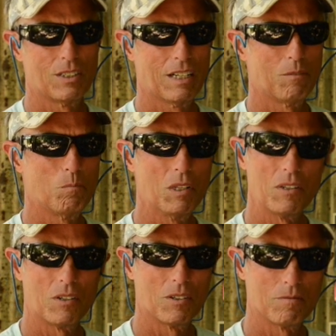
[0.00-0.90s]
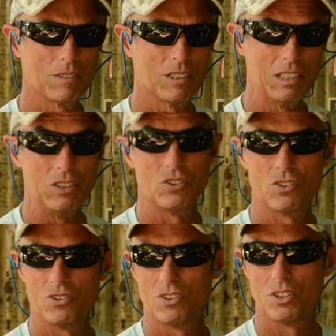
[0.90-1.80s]
I haven't been there in at least
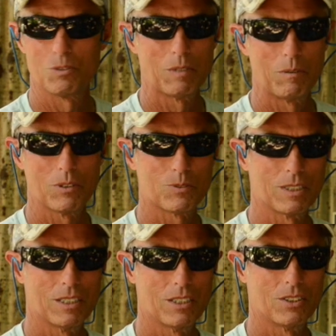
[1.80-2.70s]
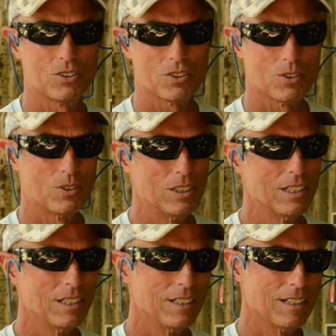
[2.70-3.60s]
2 years, maybe 3 years, so
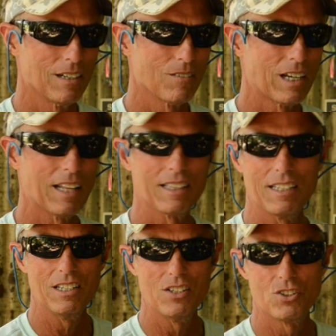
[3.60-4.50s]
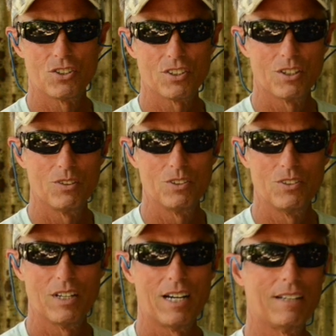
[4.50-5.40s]
I've got itch to go do
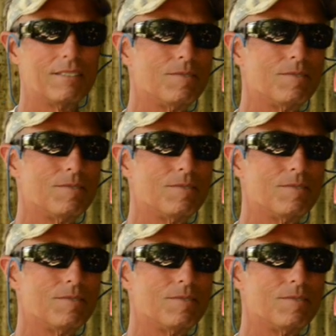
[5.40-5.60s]
that.